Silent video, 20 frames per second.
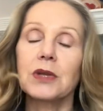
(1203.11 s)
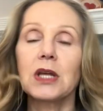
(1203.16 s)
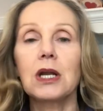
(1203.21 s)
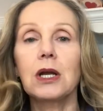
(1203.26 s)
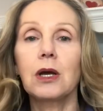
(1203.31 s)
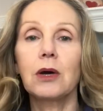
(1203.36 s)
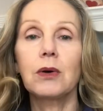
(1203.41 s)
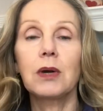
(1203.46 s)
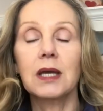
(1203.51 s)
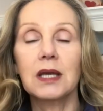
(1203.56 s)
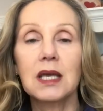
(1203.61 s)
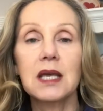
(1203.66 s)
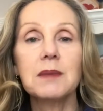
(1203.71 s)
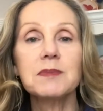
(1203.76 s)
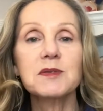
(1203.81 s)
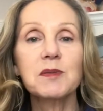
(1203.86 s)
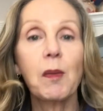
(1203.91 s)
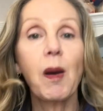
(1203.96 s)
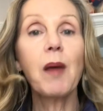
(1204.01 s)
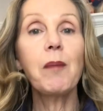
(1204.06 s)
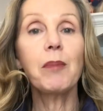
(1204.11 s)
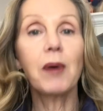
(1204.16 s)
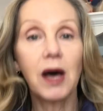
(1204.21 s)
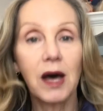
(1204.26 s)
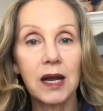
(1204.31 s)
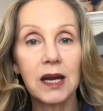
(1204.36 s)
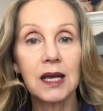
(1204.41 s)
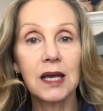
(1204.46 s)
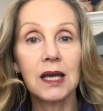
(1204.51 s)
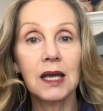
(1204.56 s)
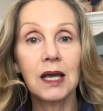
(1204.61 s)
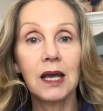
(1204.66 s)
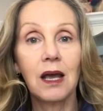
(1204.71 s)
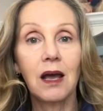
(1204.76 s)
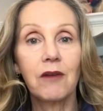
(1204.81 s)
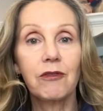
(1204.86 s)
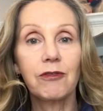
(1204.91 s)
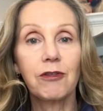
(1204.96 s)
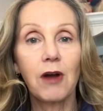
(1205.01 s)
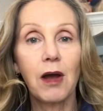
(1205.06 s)
you know, it keeps my
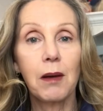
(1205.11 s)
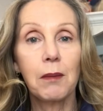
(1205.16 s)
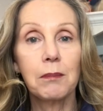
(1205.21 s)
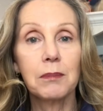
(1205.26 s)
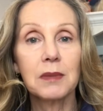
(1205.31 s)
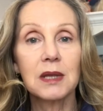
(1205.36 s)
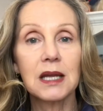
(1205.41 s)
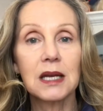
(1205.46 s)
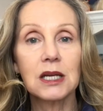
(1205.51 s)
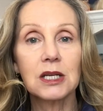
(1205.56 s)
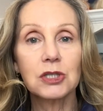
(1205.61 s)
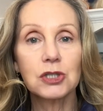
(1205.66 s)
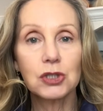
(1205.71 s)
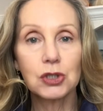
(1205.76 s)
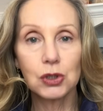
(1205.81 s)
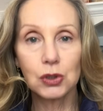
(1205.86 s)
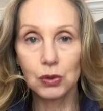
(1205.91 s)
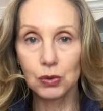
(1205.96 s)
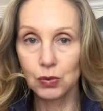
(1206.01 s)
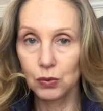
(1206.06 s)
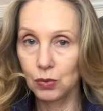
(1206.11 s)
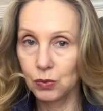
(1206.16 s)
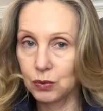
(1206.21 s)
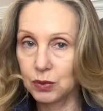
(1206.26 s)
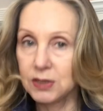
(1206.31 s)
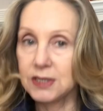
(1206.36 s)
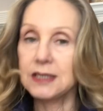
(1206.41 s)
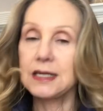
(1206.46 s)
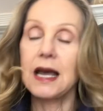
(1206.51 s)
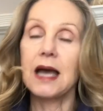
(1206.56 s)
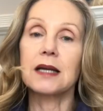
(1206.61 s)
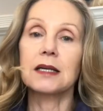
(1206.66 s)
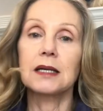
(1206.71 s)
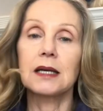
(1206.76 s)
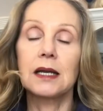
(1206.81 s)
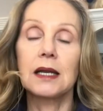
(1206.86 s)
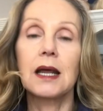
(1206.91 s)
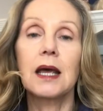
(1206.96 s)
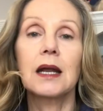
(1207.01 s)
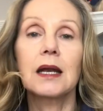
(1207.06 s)
body from getting too
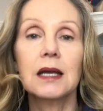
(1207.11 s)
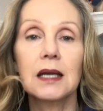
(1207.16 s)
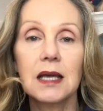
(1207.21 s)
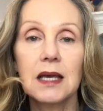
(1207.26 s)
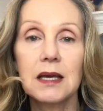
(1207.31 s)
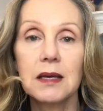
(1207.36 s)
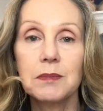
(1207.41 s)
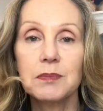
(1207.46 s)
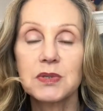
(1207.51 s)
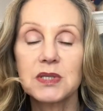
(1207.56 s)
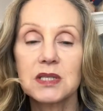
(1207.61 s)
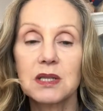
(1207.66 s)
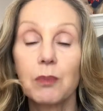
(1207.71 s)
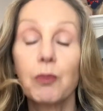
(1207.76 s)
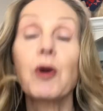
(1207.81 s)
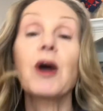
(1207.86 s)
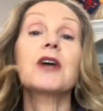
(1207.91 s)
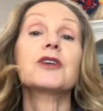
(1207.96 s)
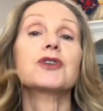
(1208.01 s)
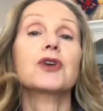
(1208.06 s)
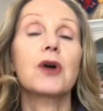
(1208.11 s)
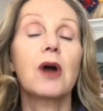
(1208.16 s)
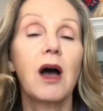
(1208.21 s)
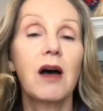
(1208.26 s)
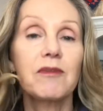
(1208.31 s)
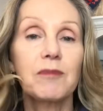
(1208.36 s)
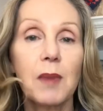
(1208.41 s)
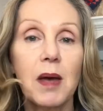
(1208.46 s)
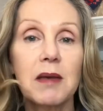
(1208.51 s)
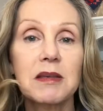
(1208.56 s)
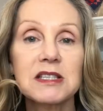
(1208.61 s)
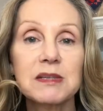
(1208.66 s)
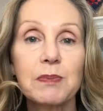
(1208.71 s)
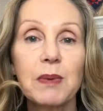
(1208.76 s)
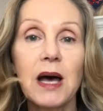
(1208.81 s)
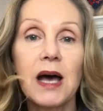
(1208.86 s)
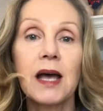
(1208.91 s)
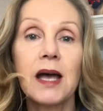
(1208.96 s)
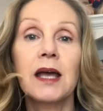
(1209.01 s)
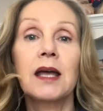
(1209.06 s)
stagnant and it keeps the pressure off my
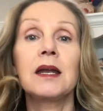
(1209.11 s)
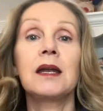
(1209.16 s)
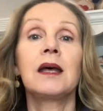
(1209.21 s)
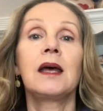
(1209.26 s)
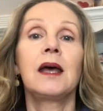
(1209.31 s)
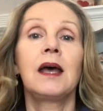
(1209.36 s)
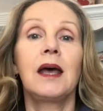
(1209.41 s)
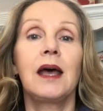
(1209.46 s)
spine.